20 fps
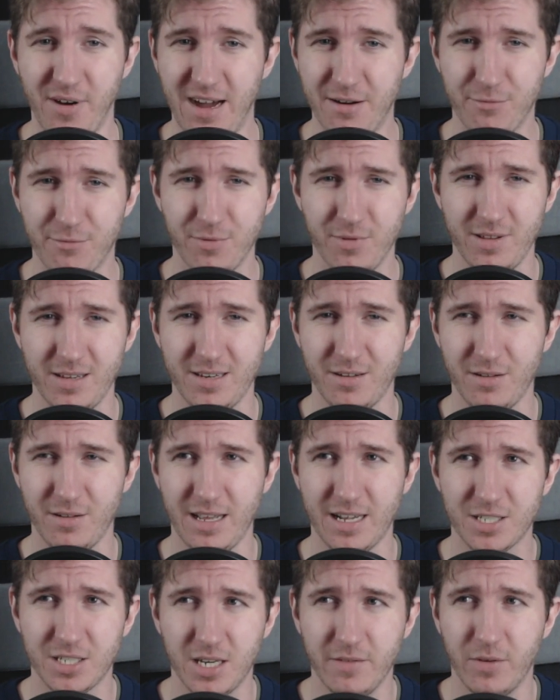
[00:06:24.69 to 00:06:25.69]
I really don't
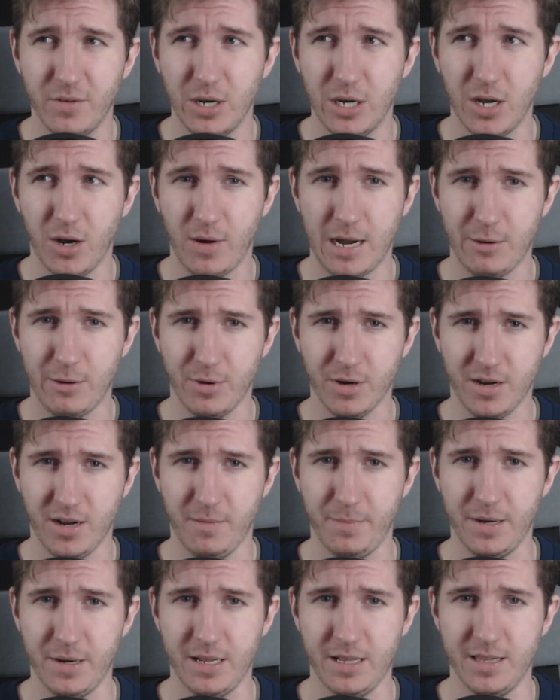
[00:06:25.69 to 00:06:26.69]
actually even know how a
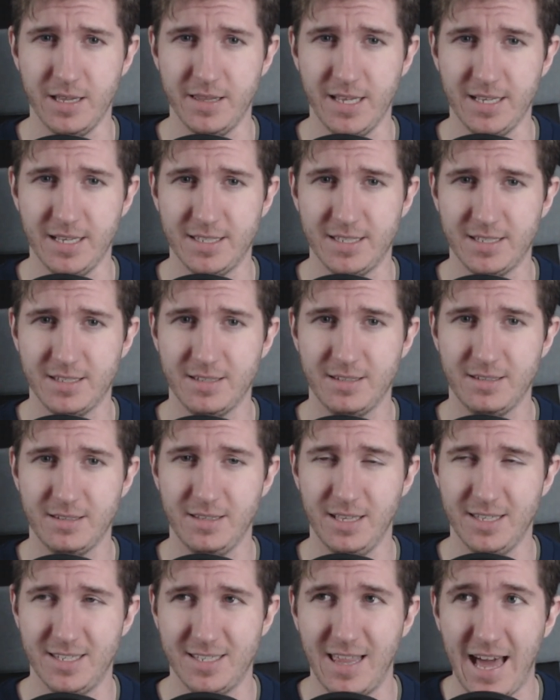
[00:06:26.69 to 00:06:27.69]
company that's
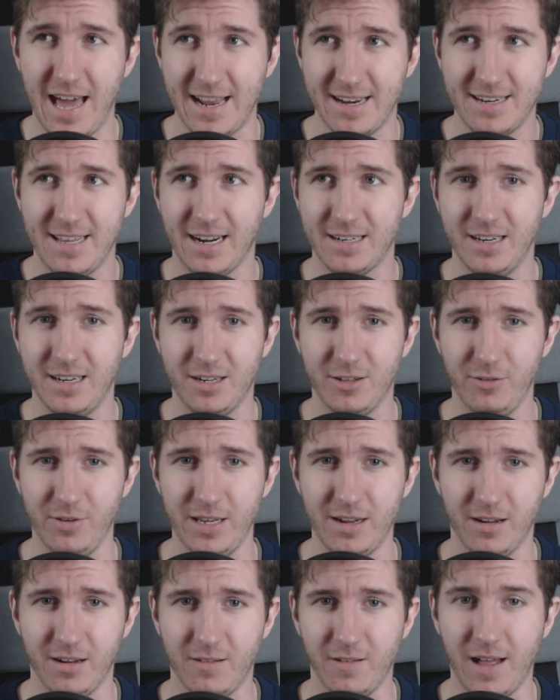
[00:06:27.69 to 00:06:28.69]
that
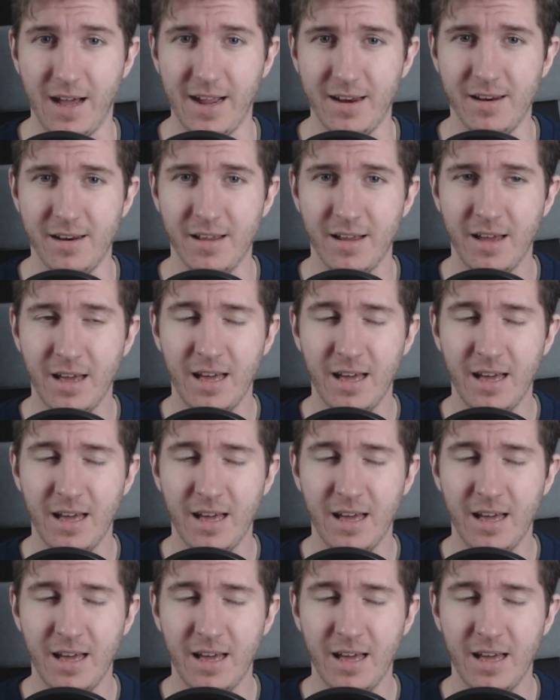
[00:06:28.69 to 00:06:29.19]
technically inclined